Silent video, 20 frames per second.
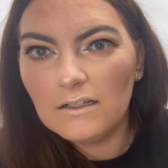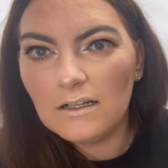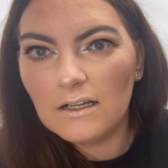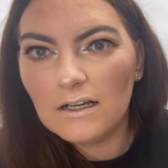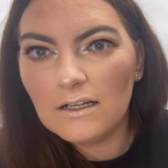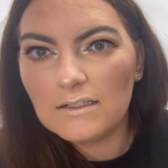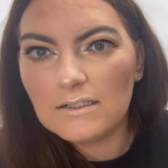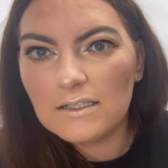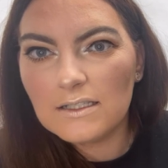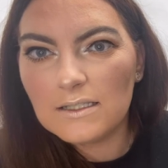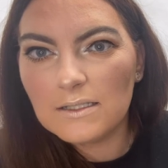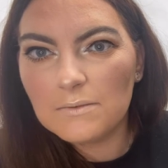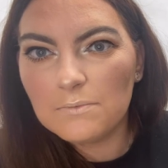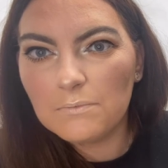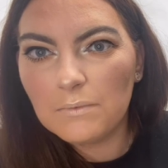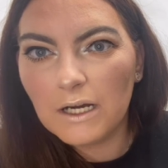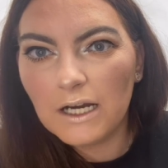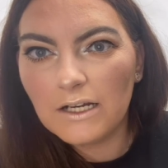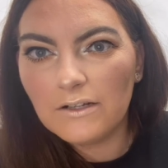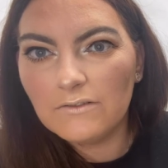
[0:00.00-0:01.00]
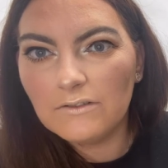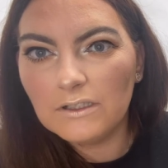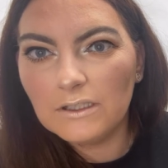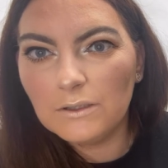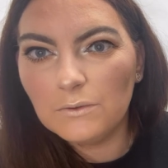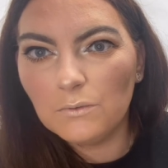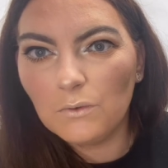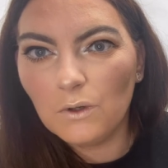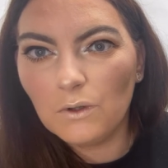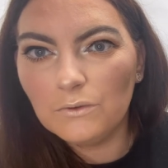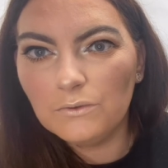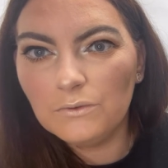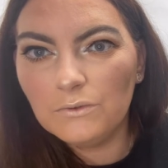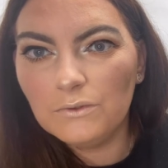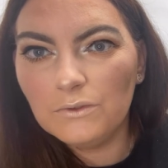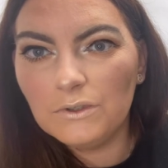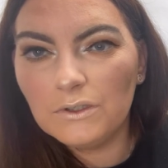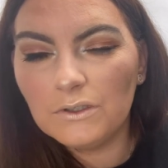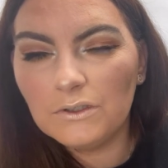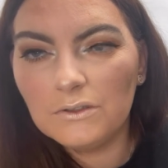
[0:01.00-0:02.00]
spirally wand.
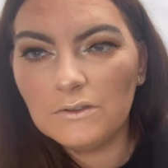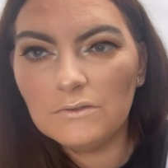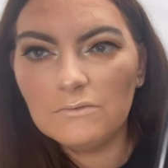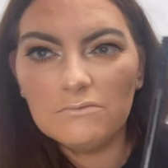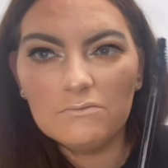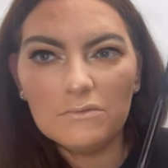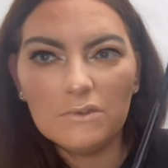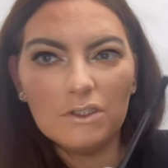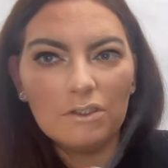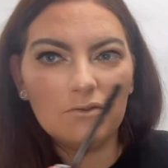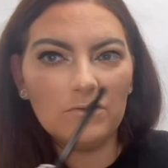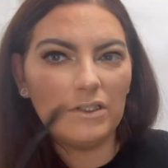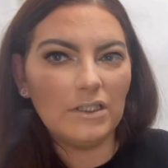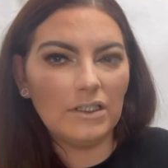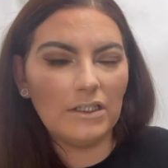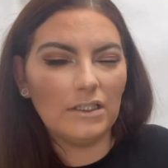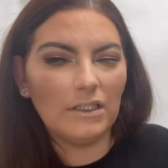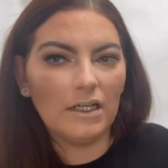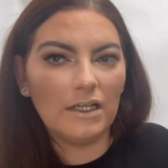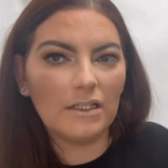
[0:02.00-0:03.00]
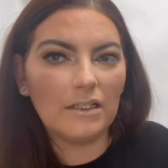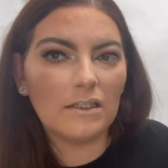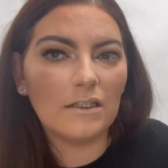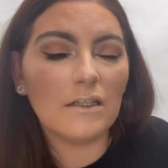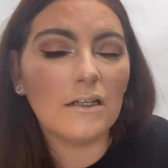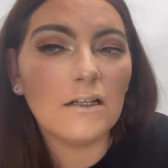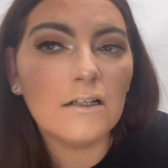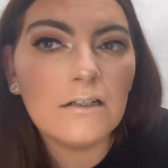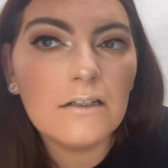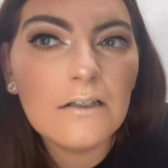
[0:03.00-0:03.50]
Don't really like that.